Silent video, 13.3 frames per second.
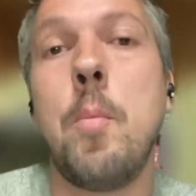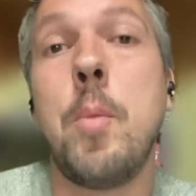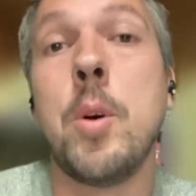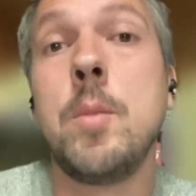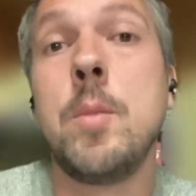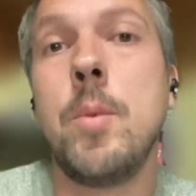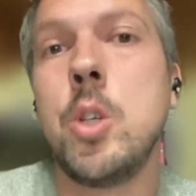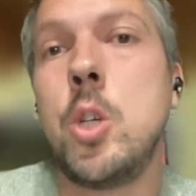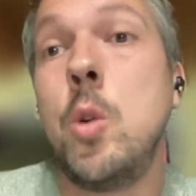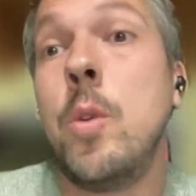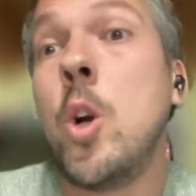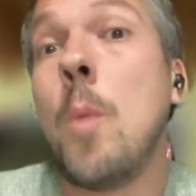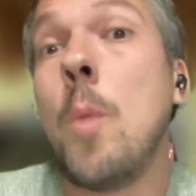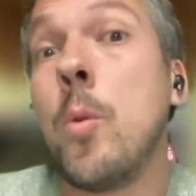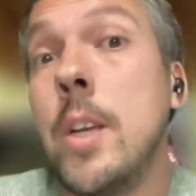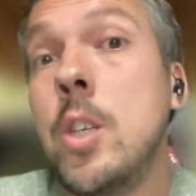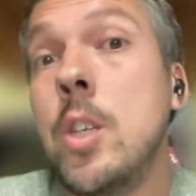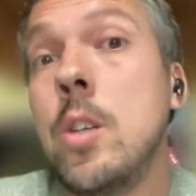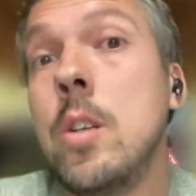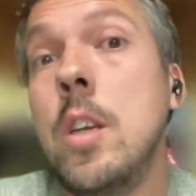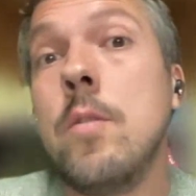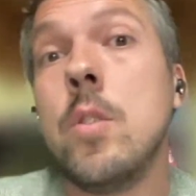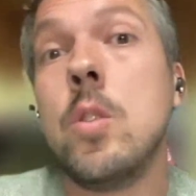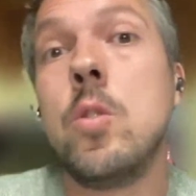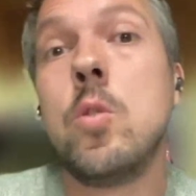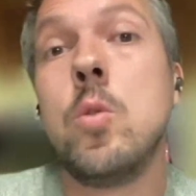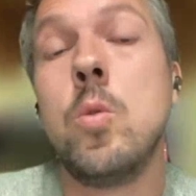possible security cooperation,
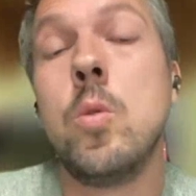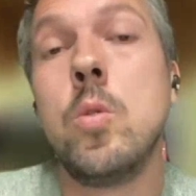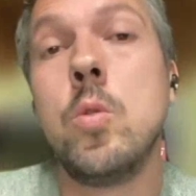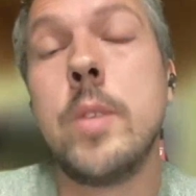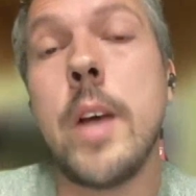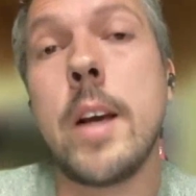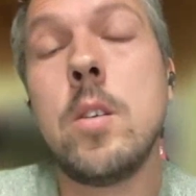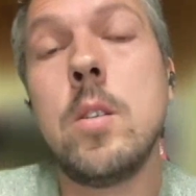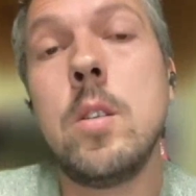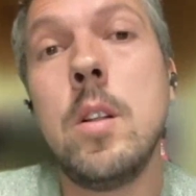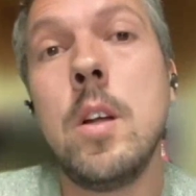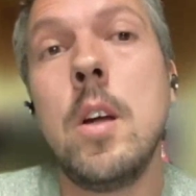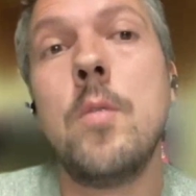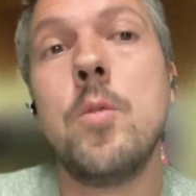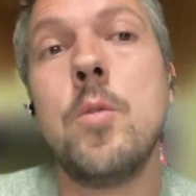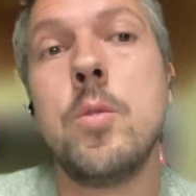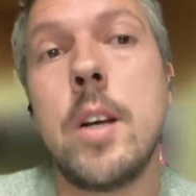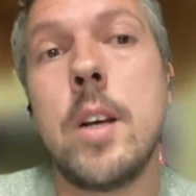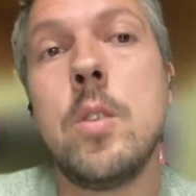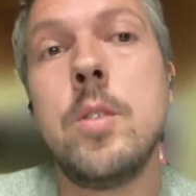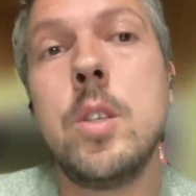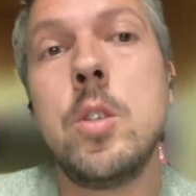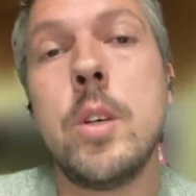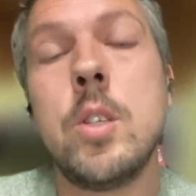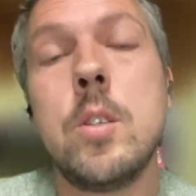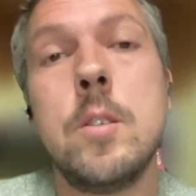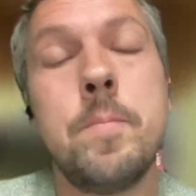even to tackle this
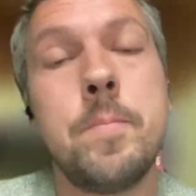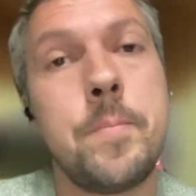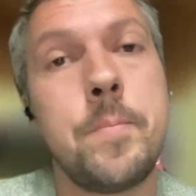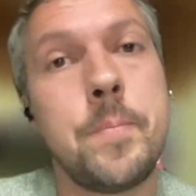question.